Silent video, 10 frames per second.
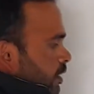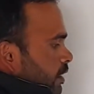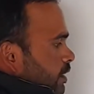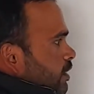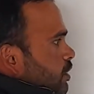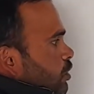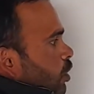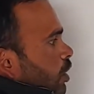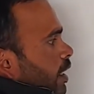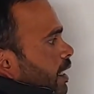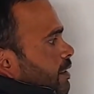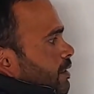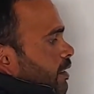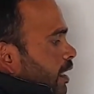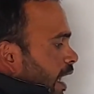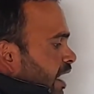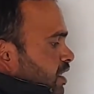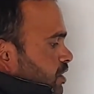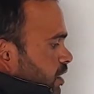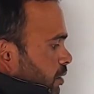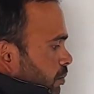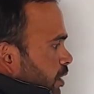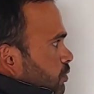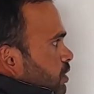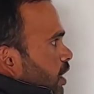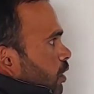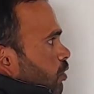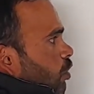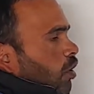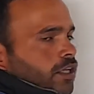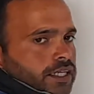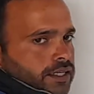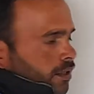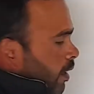this is called as a line segment which I have drawn here.